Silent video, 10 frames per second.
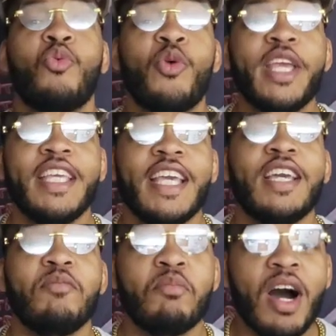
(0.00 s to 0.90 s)
We
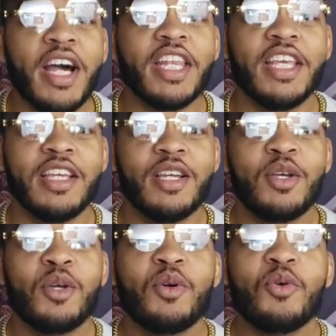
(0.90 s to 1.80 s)
Get Money.
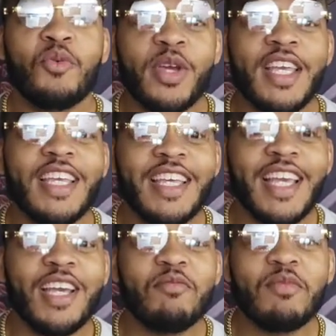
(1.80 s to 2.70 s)
We
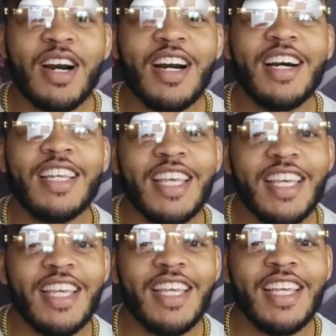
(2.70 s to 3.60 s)
Get
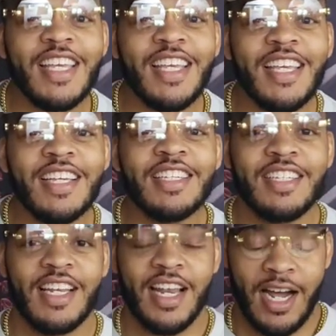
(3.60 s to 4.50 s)
Money.
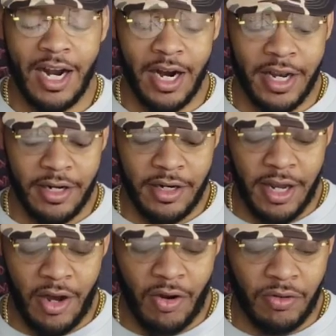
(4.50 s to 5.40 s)
All right,
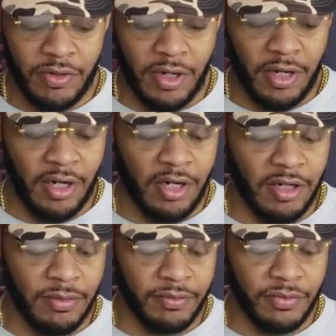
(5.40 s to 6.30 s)
now
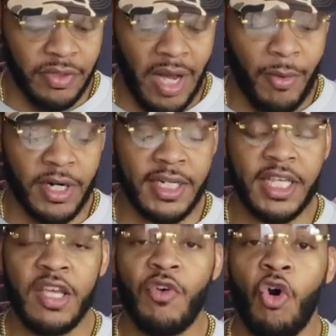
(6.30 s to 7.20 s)
um I'm gonna
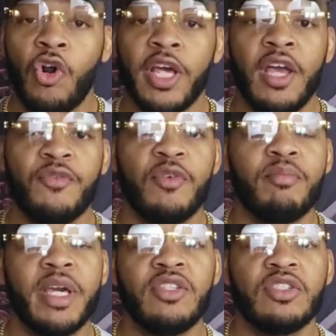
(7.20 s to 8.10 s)
leave all the
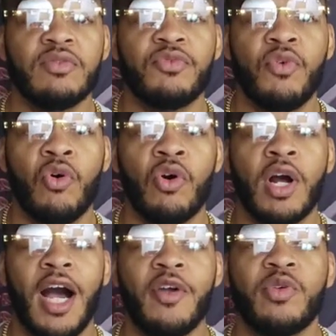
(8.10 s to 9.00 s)
information
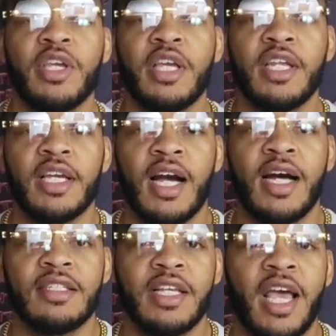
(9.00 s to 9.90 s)
for how you can get in
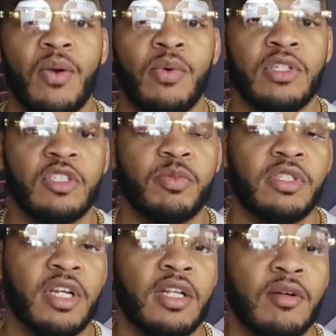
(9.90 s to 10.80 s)
contact with this
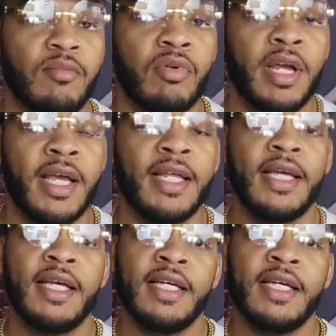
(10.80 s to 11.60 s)
particular brand